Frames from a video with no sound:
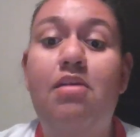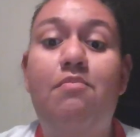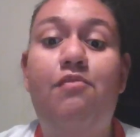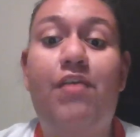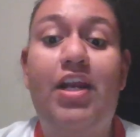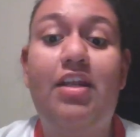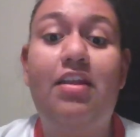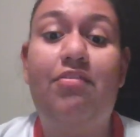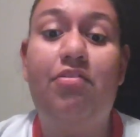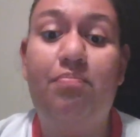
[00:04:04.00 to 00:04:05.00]
providing
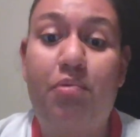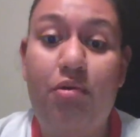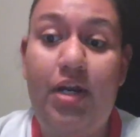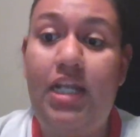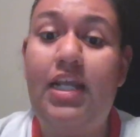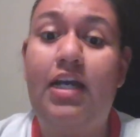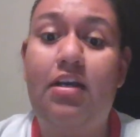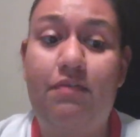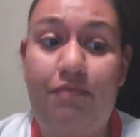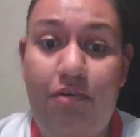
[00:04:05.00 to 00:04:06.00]
that support and that
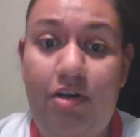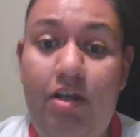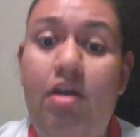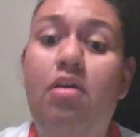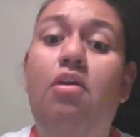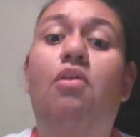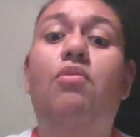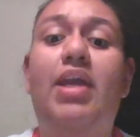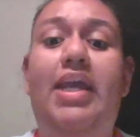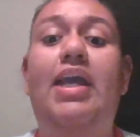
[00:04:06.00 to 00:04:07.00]
comfort, and
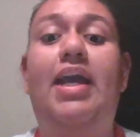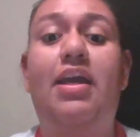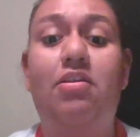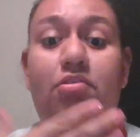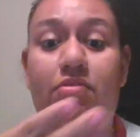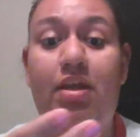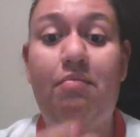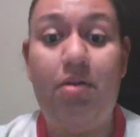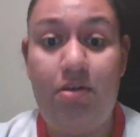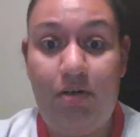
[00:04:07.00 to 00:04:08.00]
okay, I understand
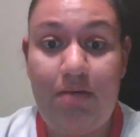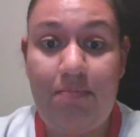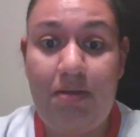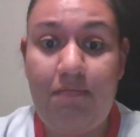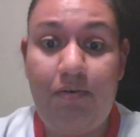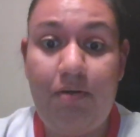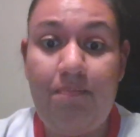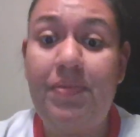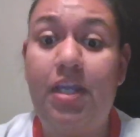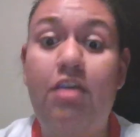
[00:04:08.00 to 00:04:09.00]
where you're coming
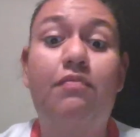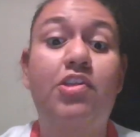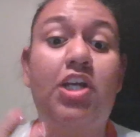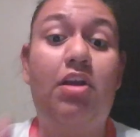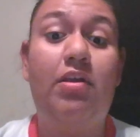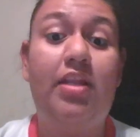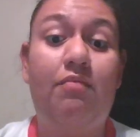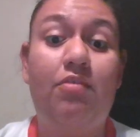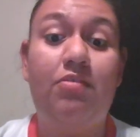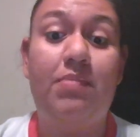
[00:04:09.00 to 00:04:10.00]
from, thank you for sharing
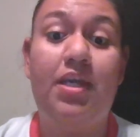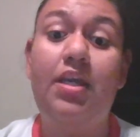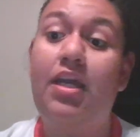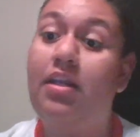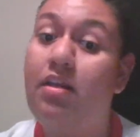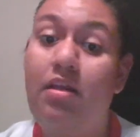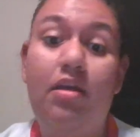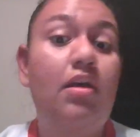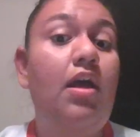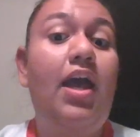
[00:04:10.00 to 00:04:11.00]
that with me, and
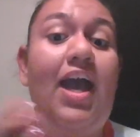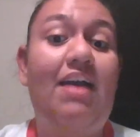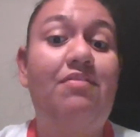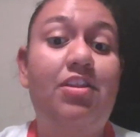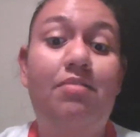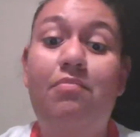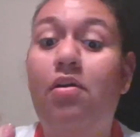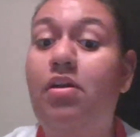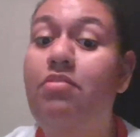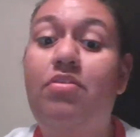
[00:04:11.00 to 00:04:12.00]
having them
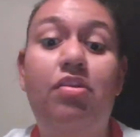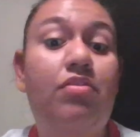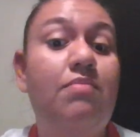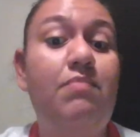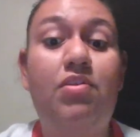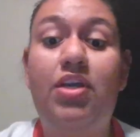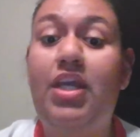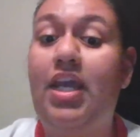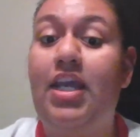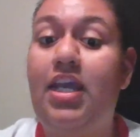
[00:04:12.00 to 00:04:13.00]
still
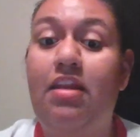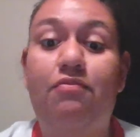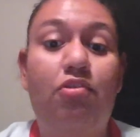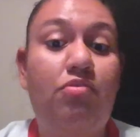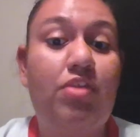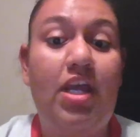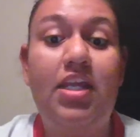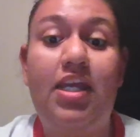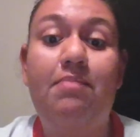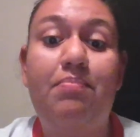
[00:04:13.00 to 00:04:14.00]
communicate. And if there's
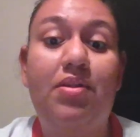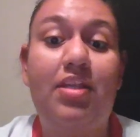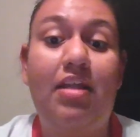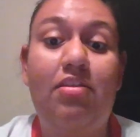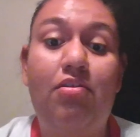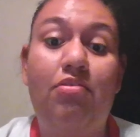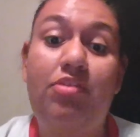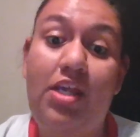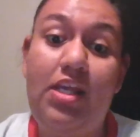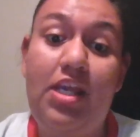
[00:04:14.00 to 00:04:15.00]
any input that they're
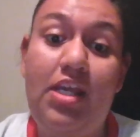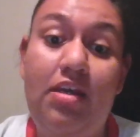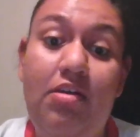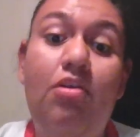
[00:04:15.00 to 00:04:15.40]
seeking,